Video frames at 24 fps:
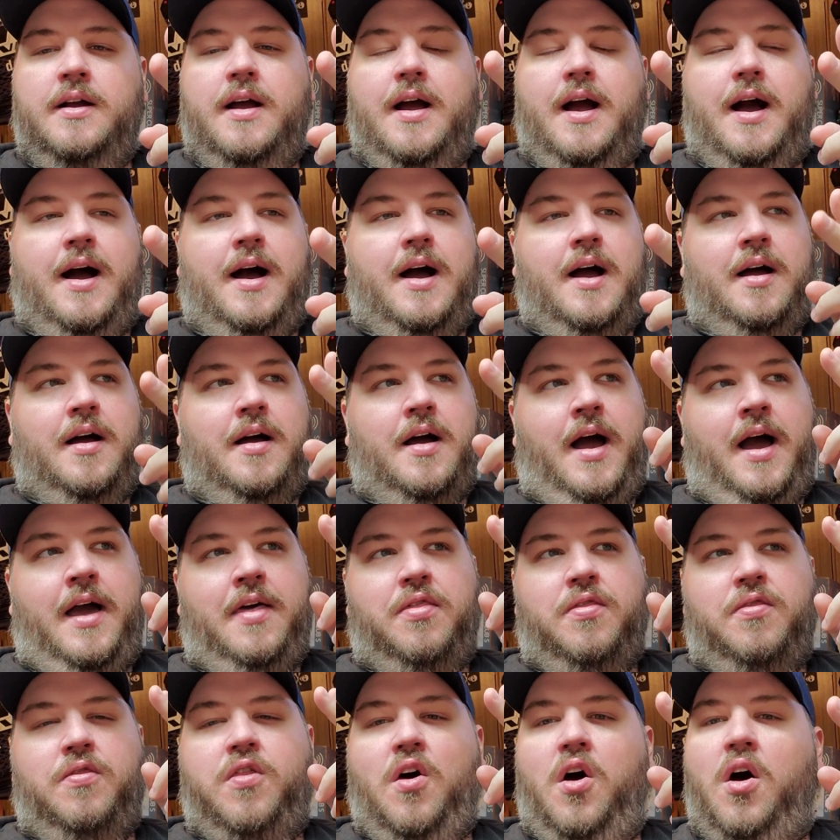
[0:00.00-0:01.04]
I
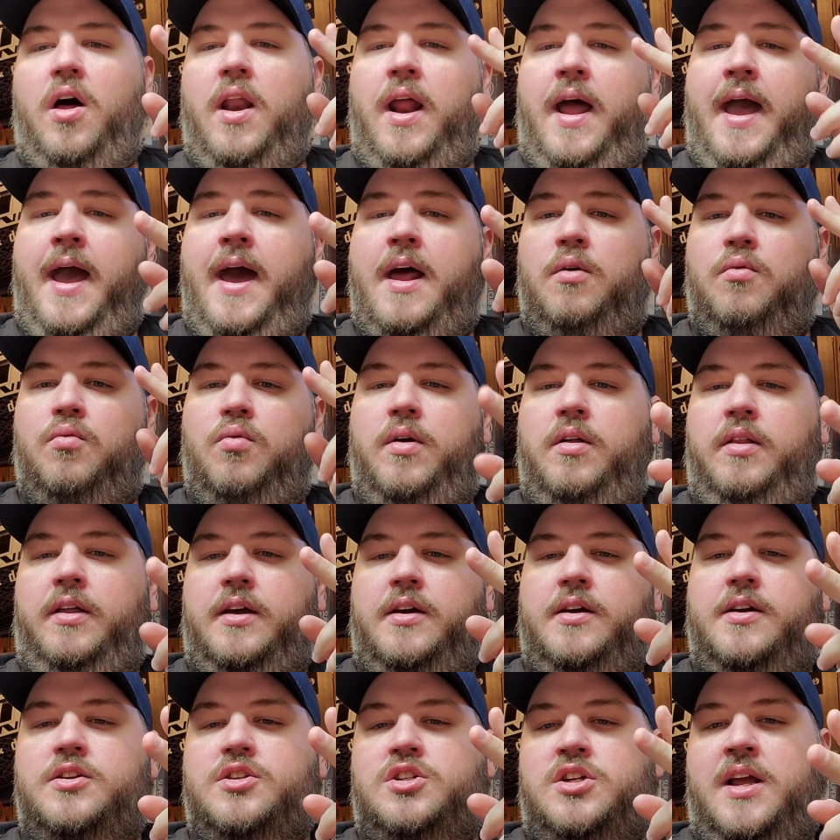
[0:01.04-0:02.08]
thought I had a really
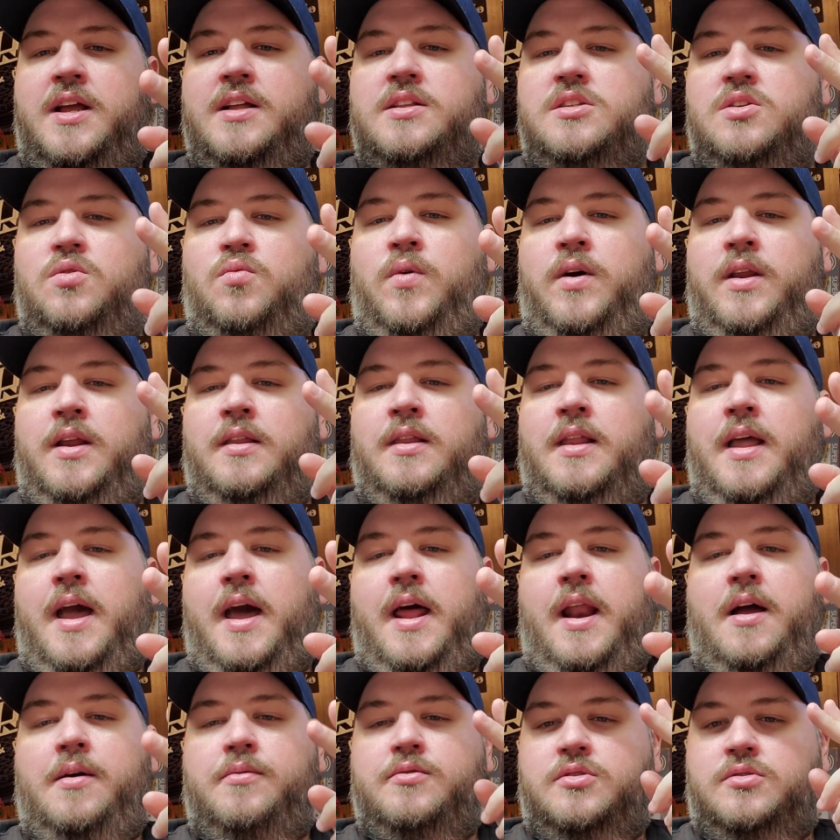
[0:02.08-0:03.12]
good chance at winning
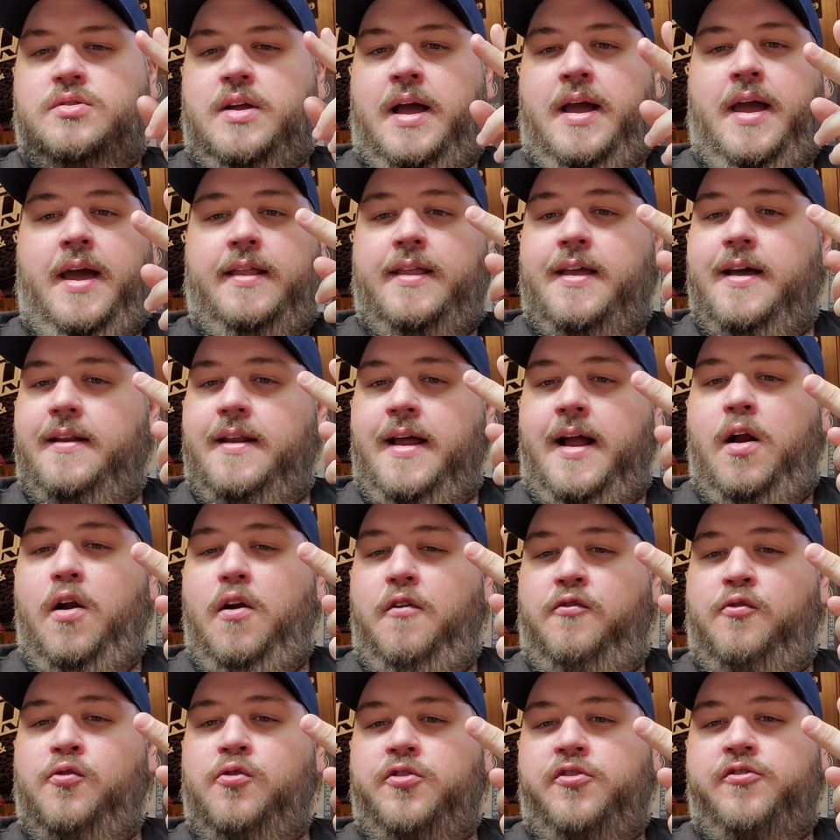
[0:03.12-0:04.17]
that. I had that
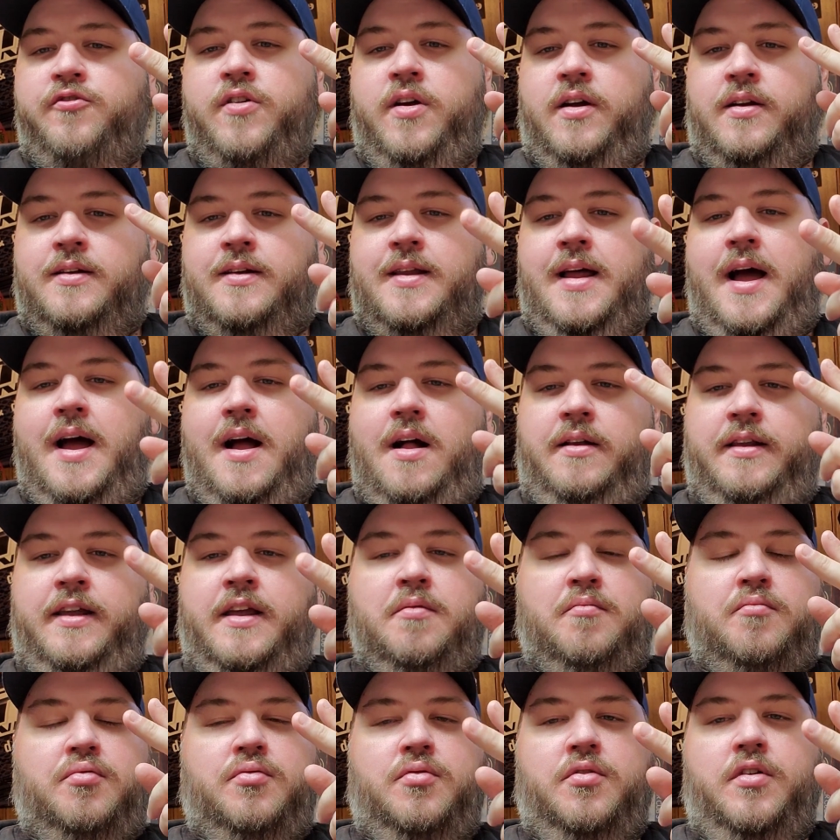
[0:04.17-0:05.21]
Air Force truck dialed
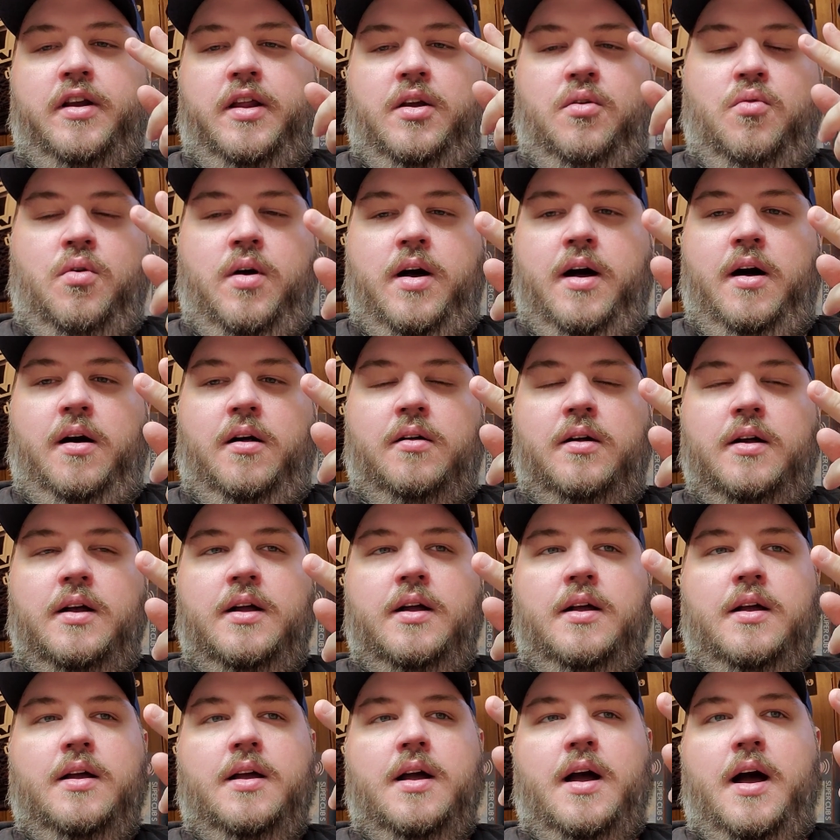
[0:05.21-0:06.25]
in pretty well.
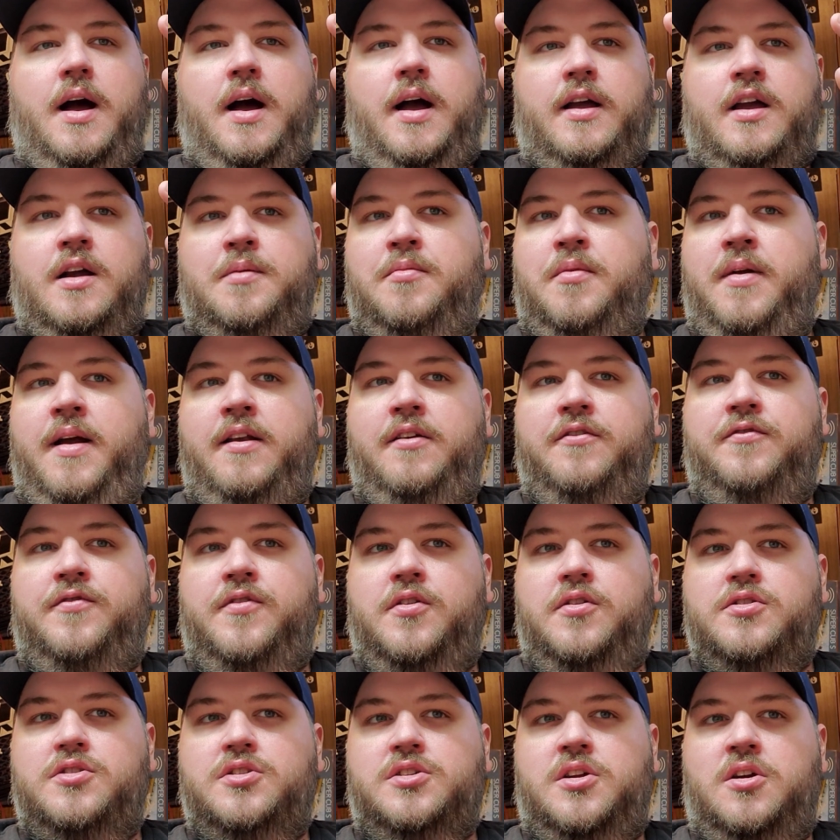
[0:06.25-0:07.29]
Come around the
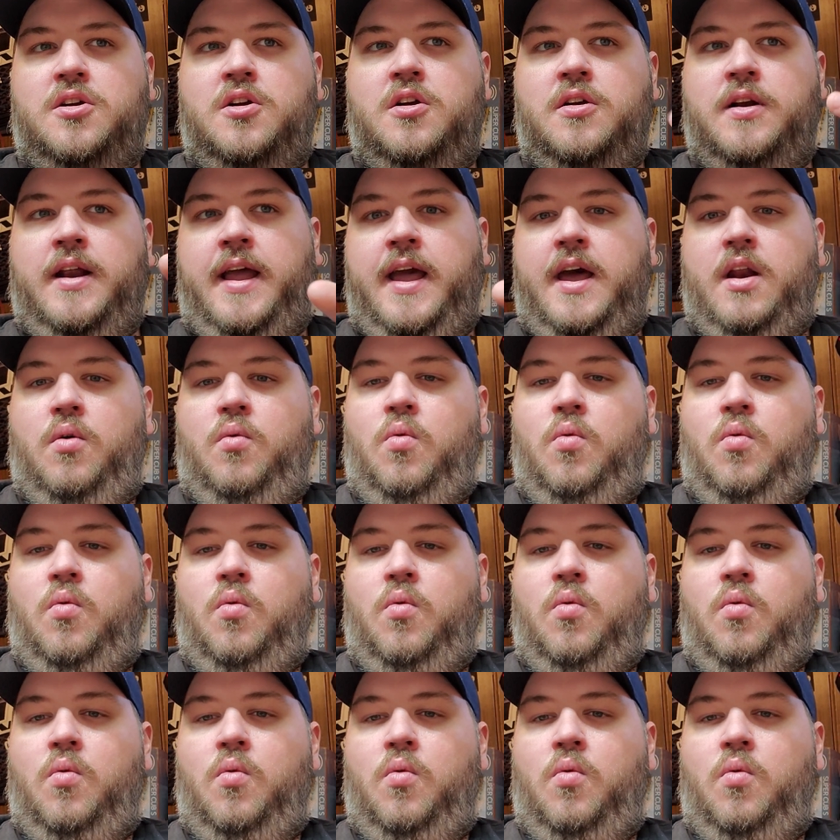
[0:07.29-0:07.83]
first turn, they had a